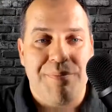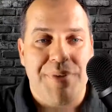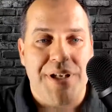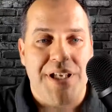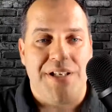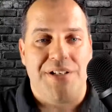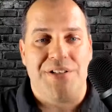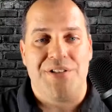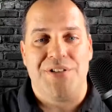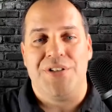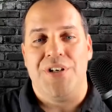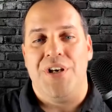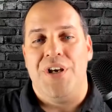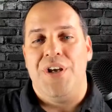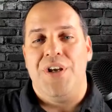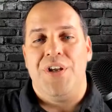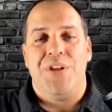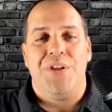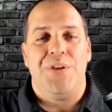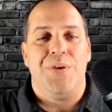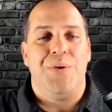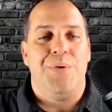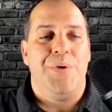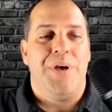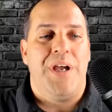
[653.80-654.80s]
Beach.
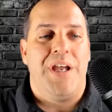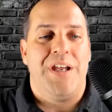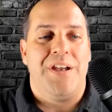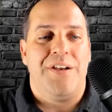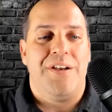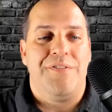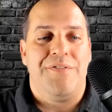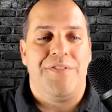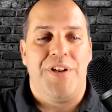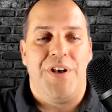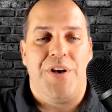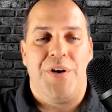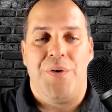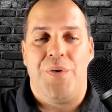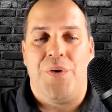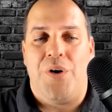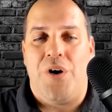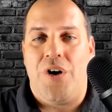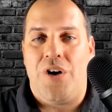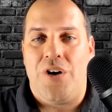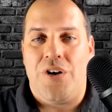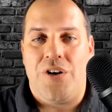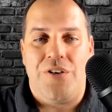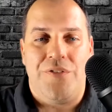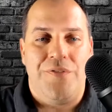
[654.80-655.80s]
You have,
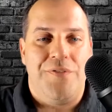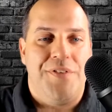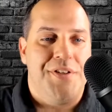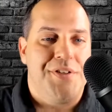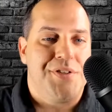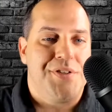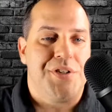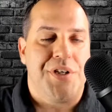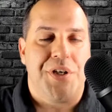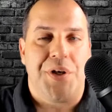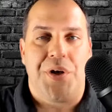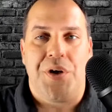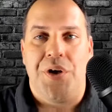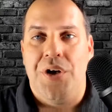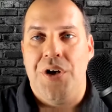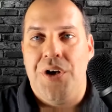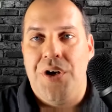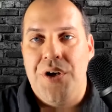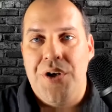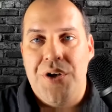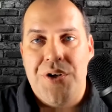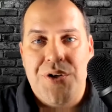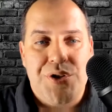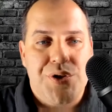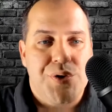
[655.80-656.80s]
all of this like
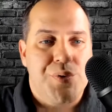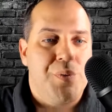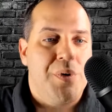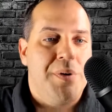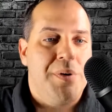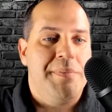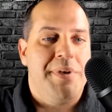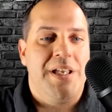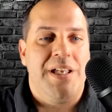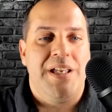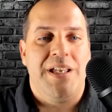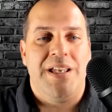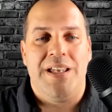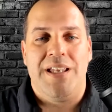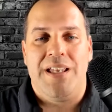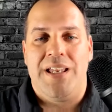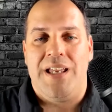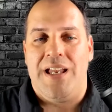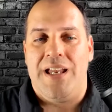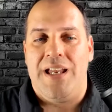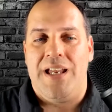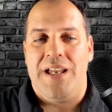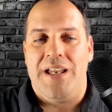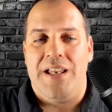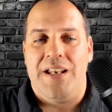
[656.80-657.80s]
swimming
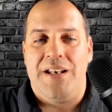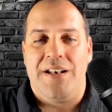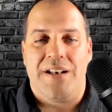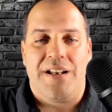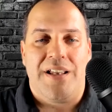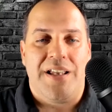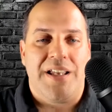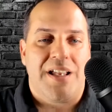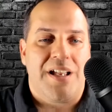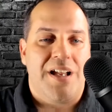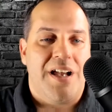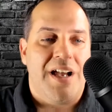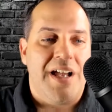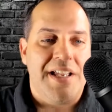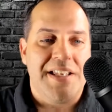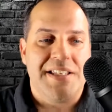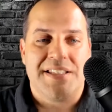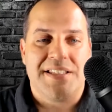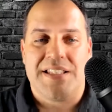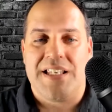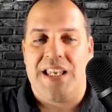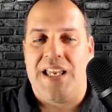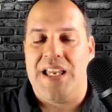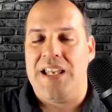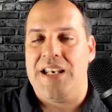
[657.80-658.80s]
and like ice
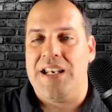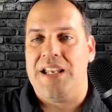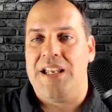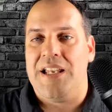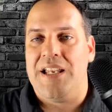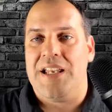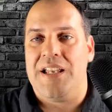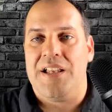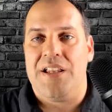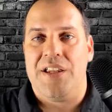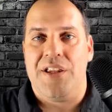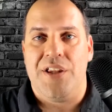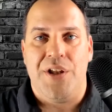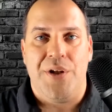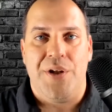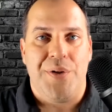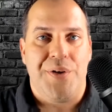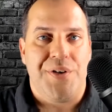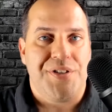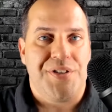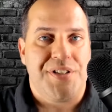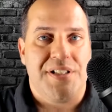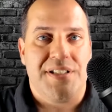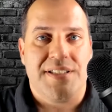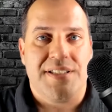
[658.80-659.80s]
skating,
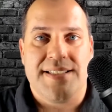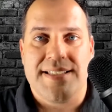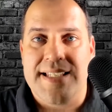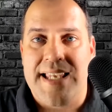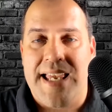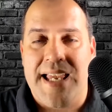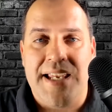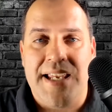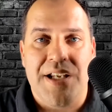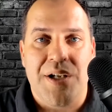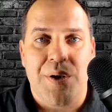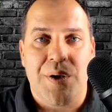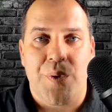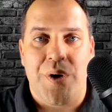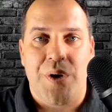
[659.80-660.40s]
there's a skating